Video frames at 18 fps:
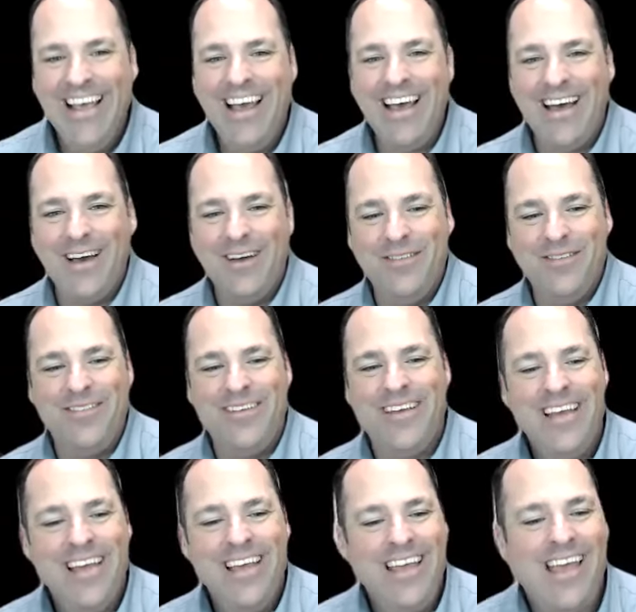Um,
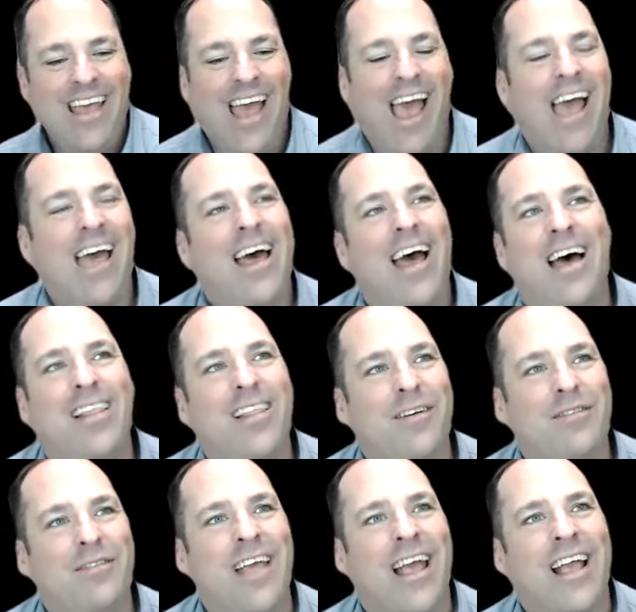I, I,
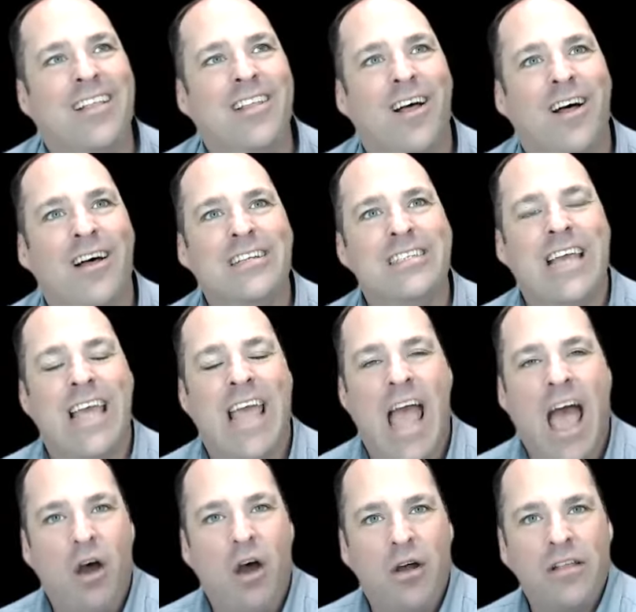love technology,
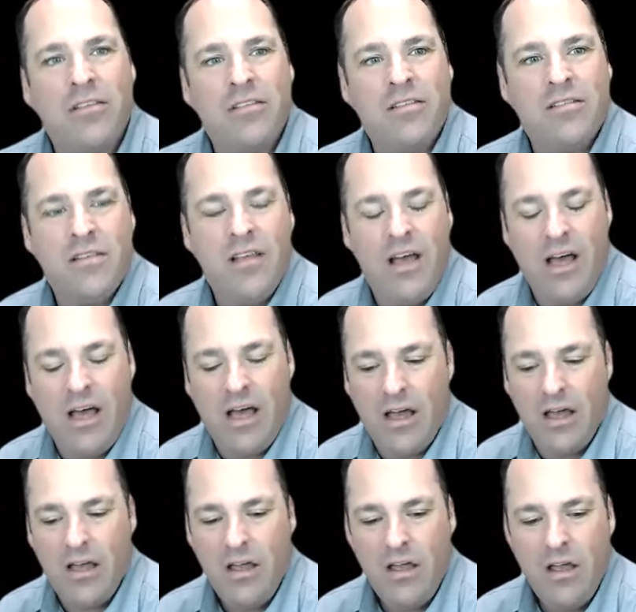how it's
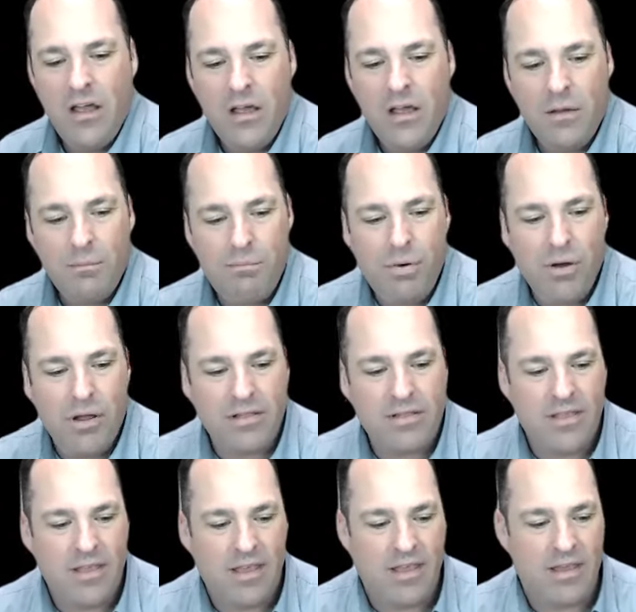uh,
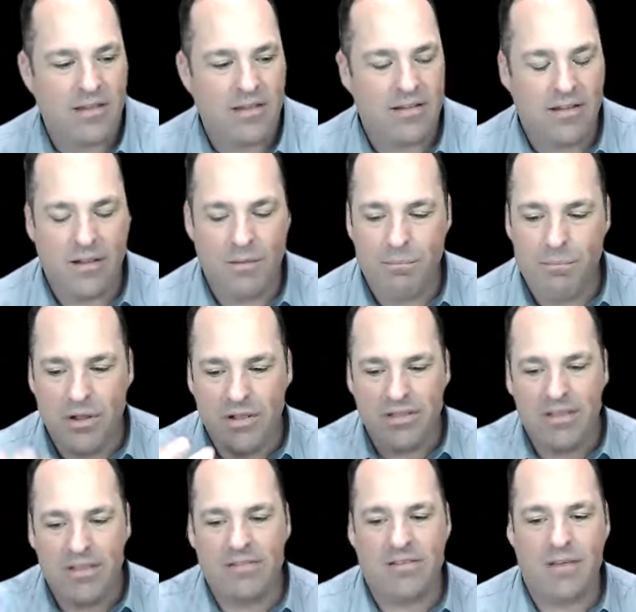put the
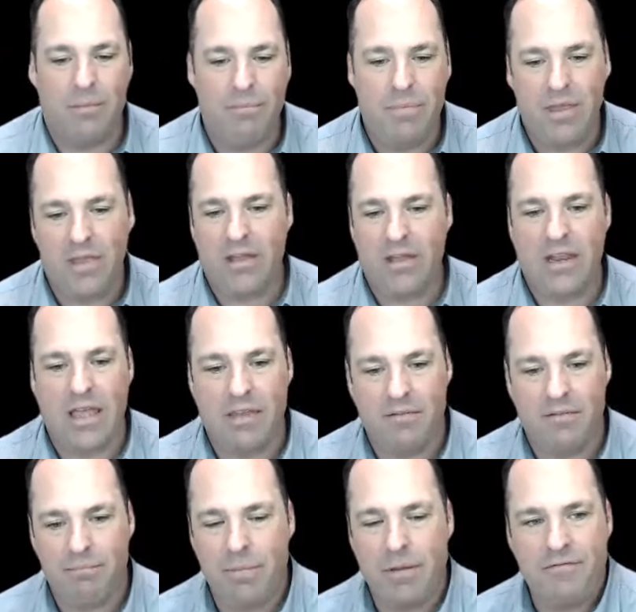put this
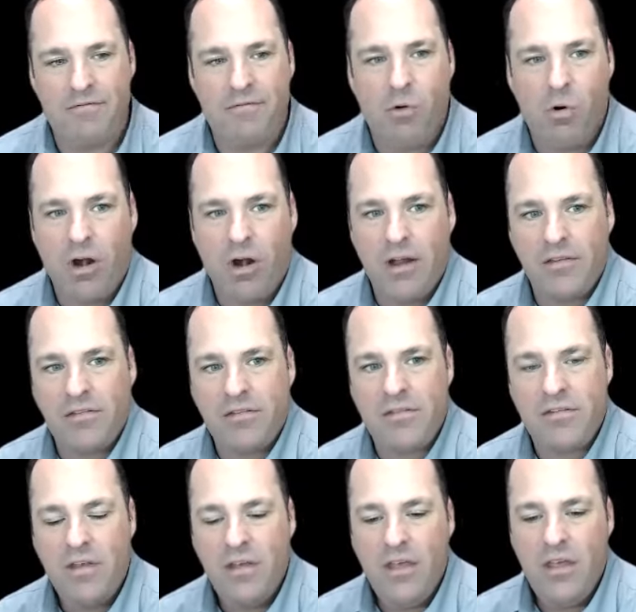ability before
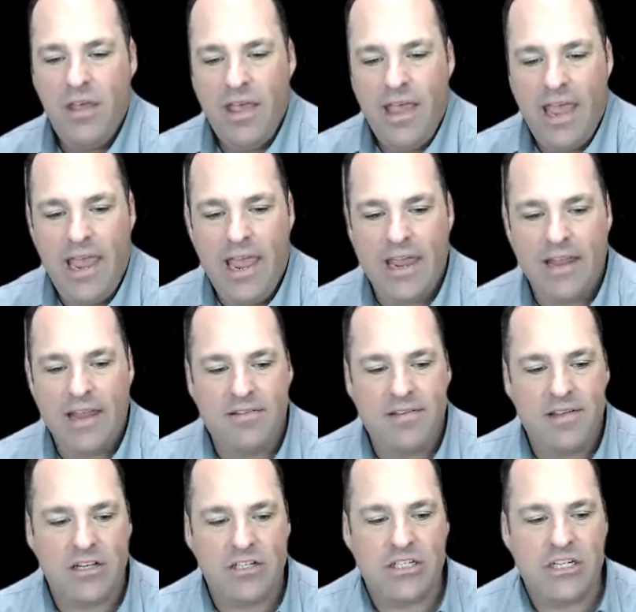us and
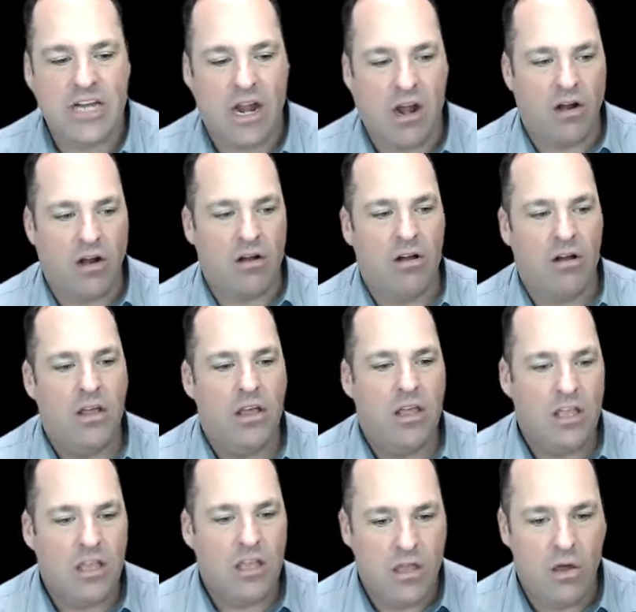to share
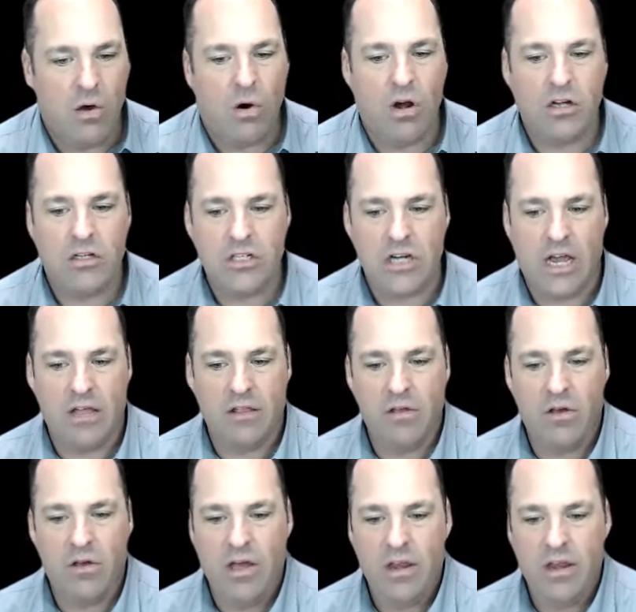your
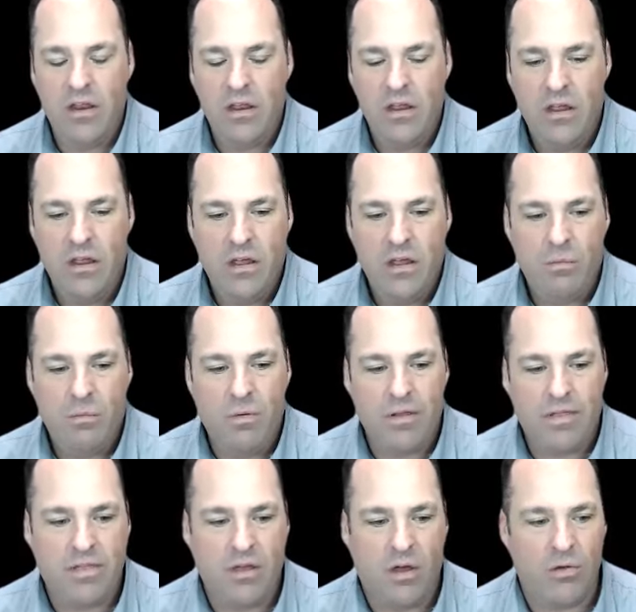childhood
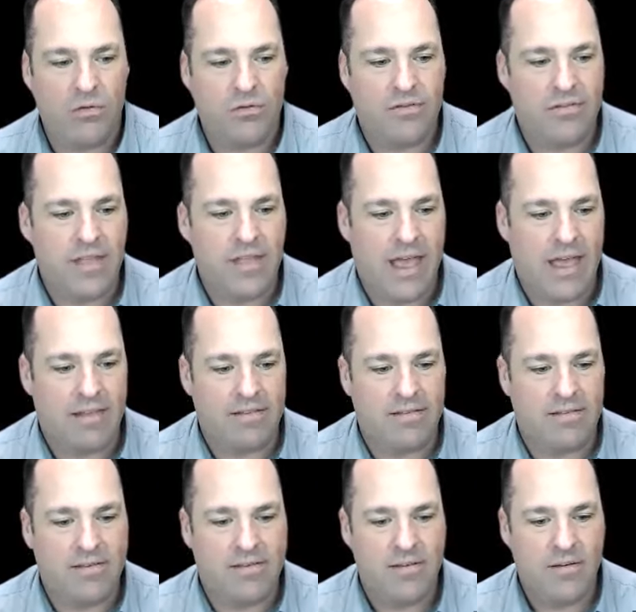with those
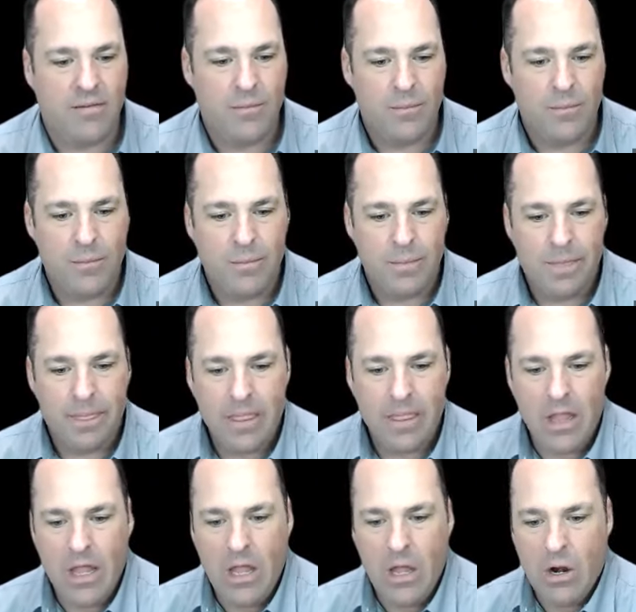that
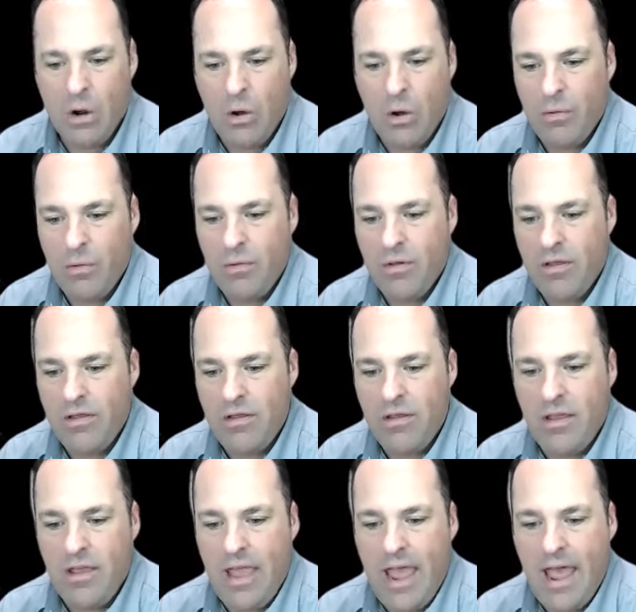you know
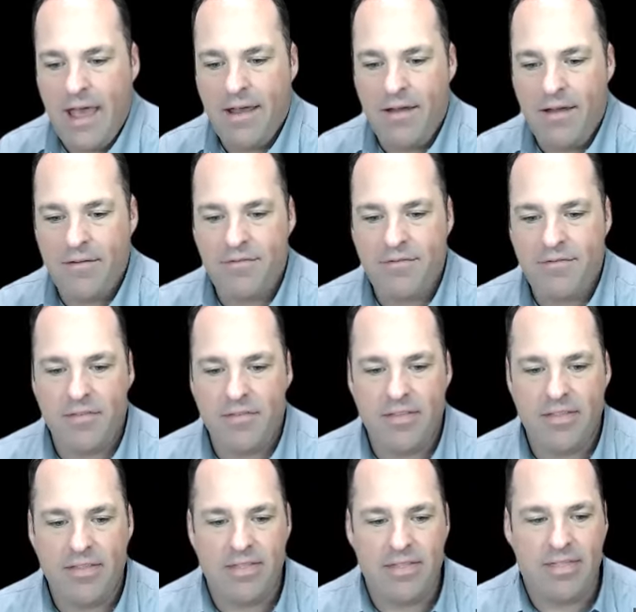have
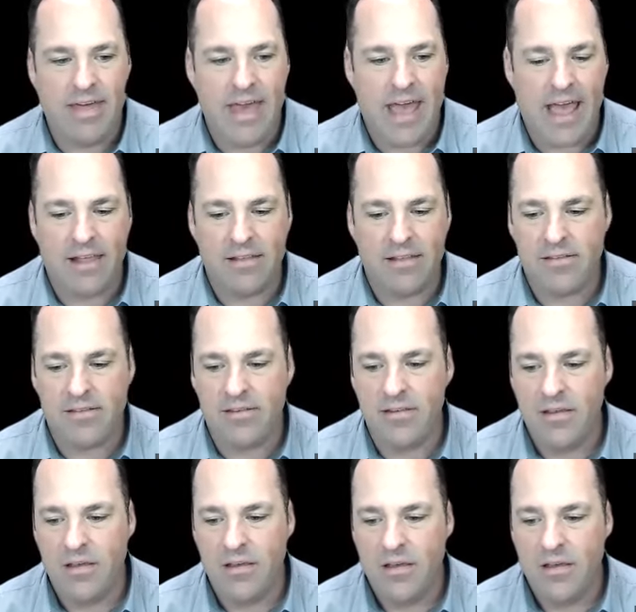that